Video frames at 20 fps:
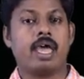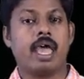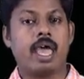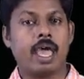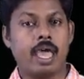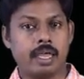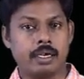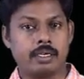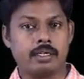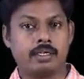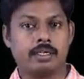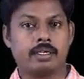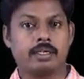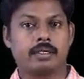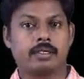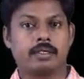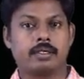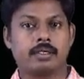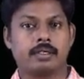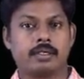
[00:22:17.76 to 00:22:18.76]
and
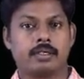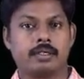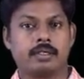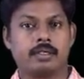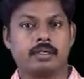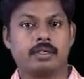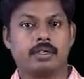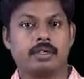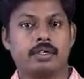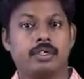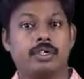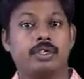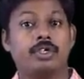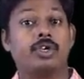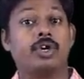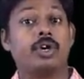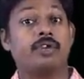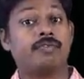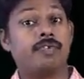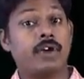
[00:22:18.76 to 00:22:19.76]

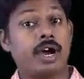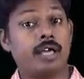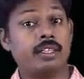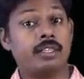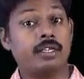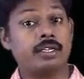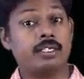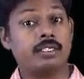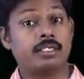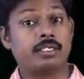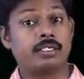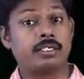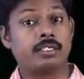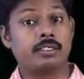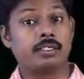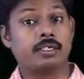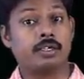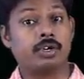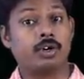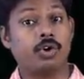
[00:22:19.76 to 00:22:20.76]
your father is
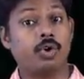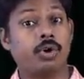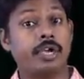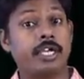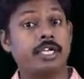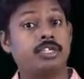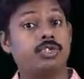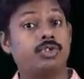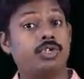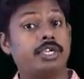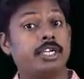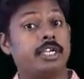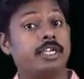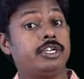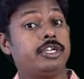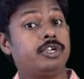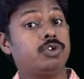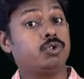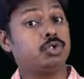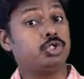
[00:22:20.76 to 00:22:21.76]
going to a
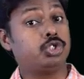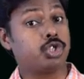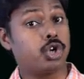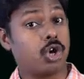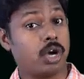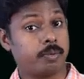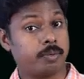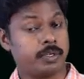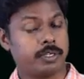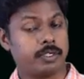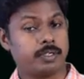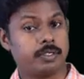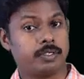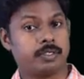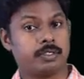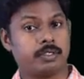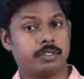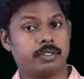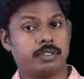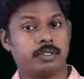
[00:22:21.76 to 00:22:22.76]
new job,
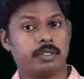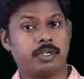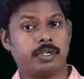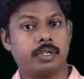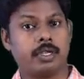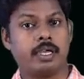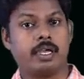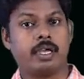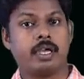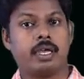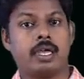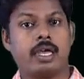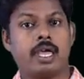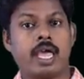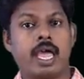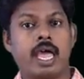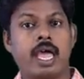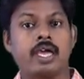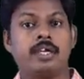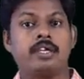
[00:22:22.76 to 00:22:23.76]

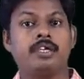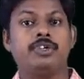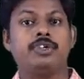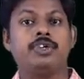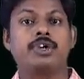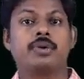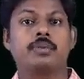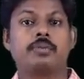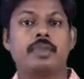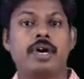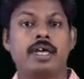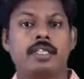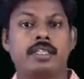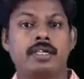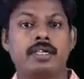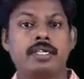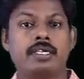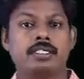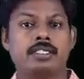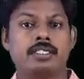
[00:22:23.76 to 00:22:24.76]
and your mother
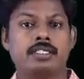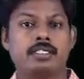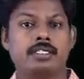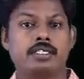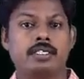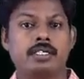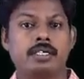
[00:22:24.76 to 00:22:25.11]
is